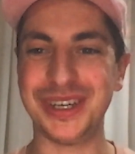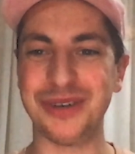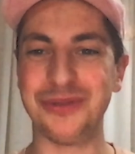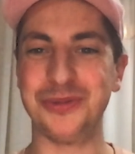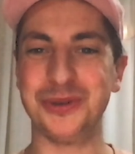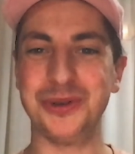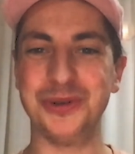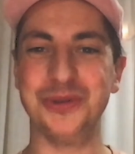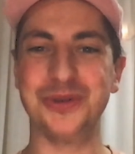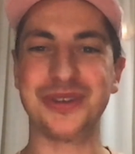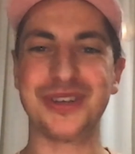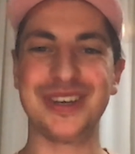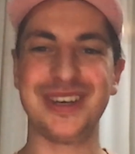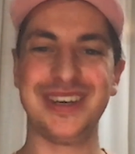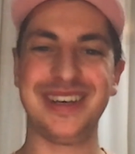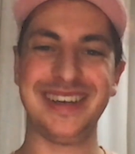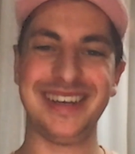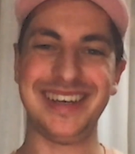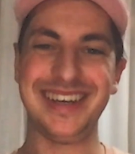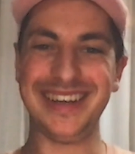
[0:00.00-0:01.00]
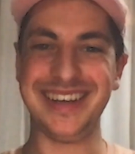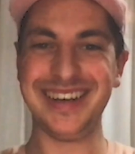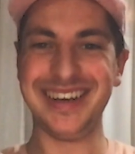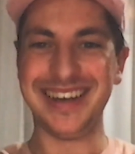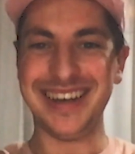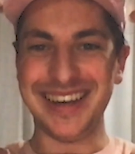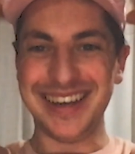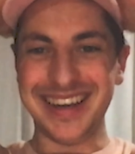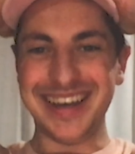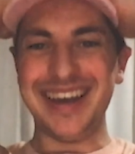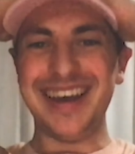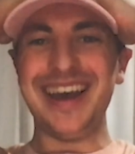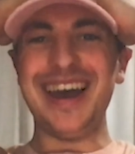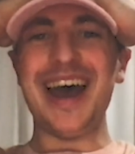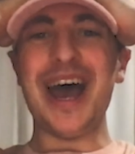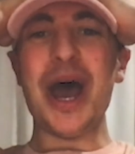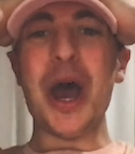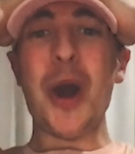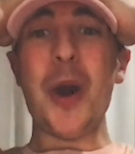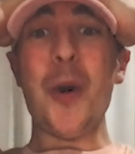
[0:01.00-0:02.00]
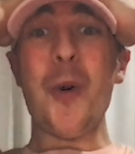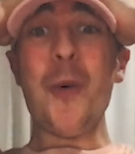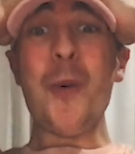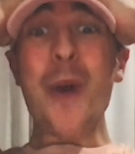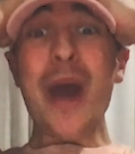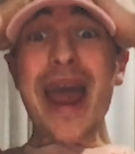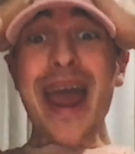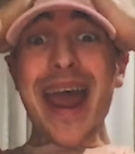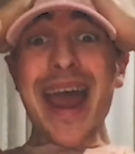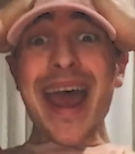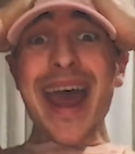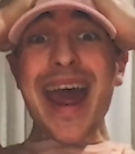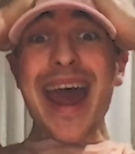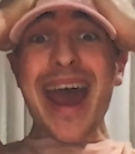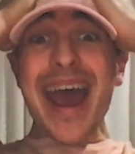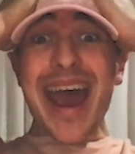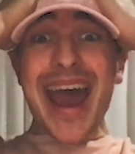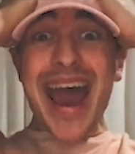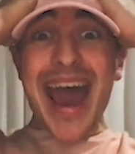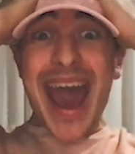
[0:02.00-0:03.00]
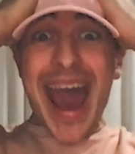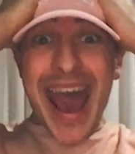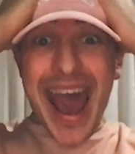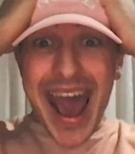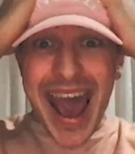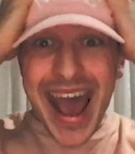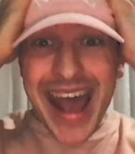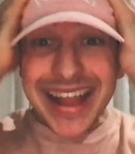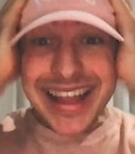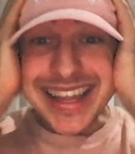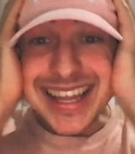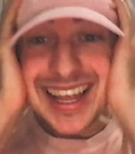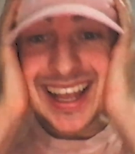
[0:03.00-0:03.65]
roles. What?